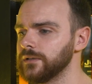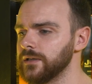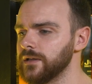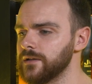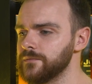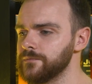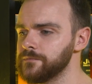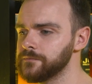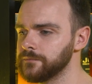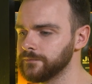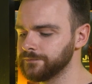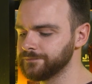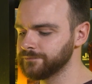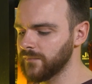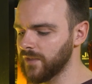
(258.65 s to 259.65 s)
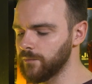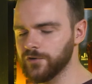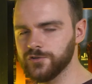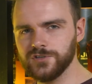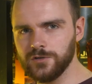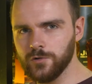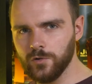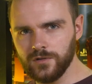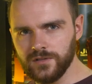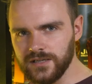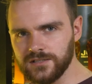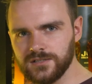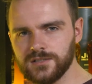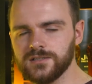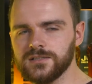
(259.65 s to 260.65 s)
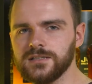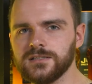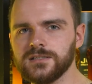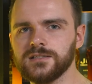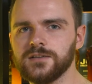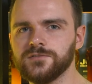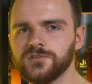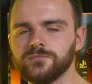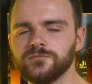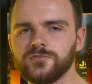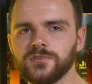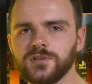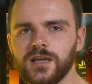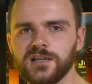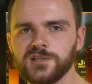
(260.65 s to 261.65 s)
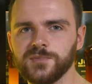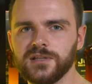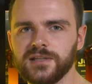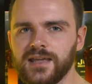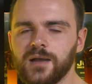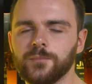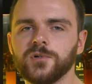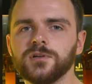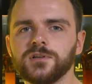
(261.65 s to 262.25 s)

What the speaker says: I'm not going to drink all of this because I need to save some for the guys behind the camera,